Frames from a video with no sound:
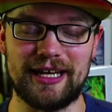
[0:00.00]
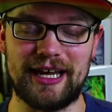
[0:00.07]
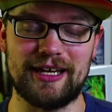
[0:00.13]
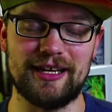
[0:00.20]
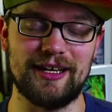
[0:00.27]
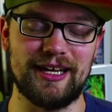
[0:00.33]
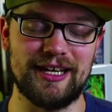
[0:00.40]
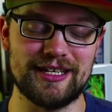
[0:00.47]

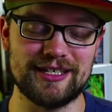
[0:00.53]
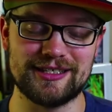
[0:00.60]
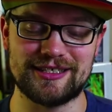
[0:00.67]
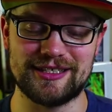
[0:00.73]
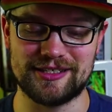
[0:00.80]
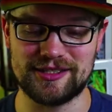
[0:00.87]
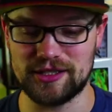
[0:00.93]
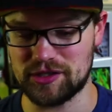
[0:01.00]
his
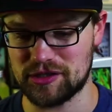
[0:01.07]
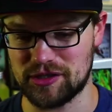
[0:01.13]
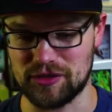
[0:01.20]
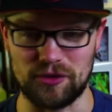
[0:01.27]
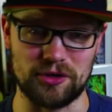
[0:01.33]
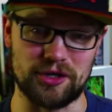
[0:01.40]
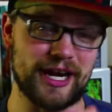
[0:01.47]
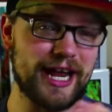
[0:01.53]
decision
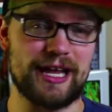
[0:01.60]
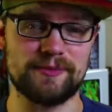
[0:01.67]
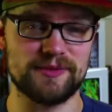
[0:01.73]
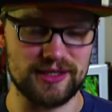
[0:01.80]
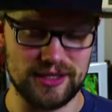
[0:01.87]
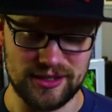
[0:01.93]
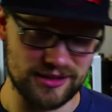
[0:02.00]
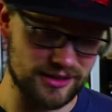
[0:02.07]
or
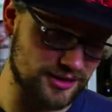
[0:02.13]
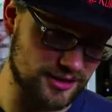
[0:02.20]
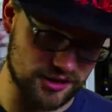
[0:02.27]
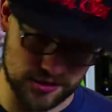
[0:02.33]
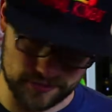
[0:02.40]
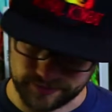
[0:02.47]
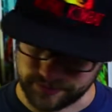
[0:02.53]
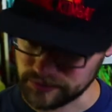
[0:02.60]
AMC's
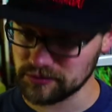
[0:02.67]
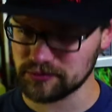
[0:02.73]
decision.